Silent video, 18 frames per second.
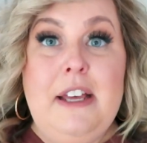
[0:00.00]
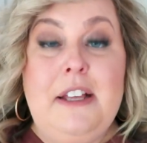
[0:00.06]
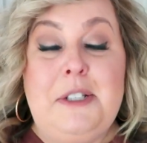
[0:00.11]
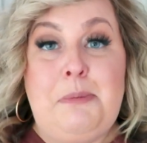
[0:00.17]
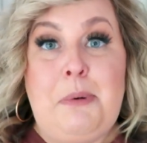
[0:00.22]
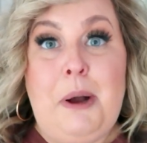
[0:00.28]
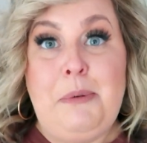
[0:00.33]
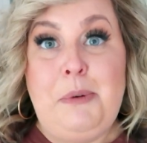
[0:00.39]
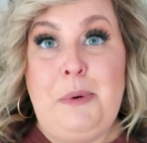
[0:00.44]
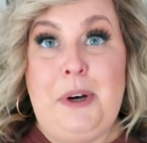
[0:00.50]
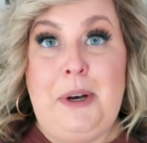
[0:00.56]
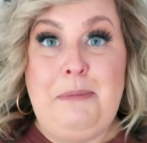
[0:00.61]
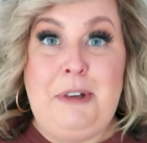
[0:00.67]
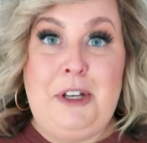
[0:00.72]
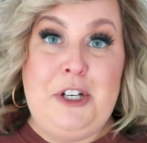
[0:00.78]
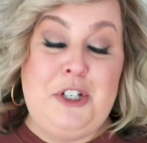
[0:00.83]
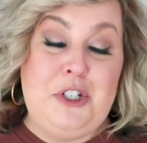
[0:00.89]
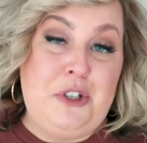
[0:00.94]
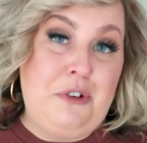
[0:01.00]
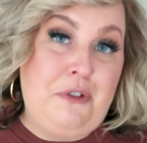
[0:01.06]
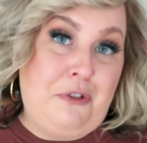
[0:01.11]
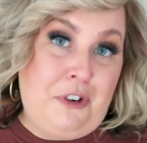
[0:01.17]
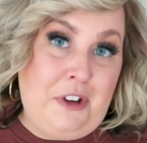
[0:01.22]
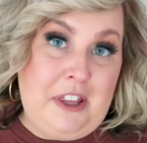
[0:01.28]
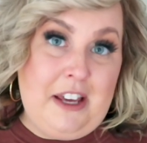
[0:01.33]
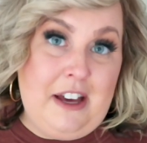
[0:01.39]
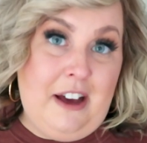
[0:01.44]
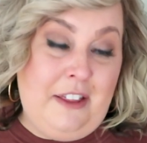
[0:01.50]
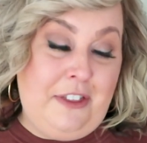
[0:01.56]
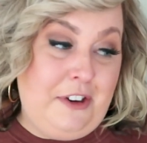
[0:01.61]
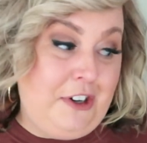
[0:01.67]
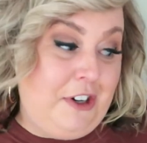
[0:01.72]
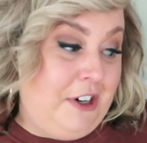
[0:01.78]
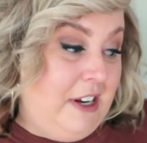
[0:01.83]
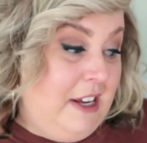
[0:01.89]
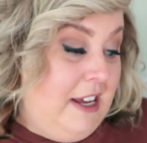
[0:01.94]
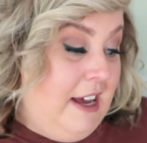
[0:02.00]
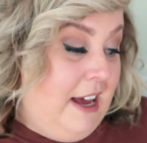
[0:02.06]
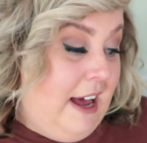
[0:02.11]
It's probably what I'm gonna do for the other